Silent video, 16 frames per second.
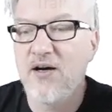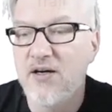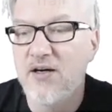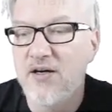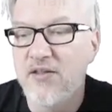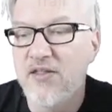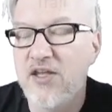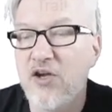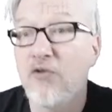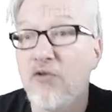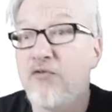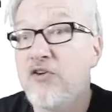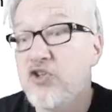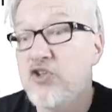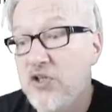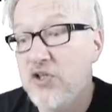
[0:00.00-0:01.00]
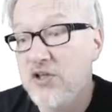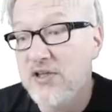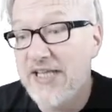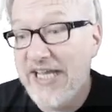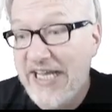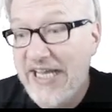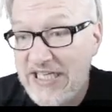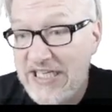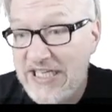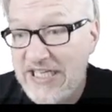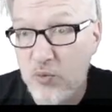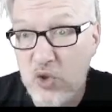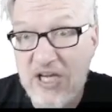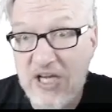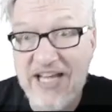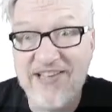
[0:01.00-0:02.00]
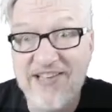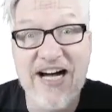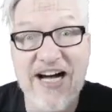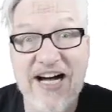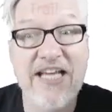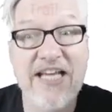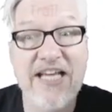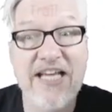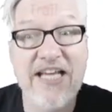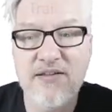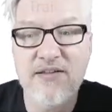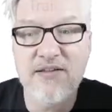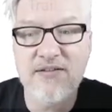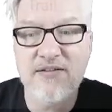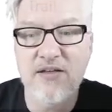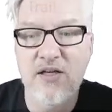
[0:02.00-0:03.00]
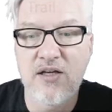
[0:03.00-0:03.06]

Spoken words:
are the official AWS icons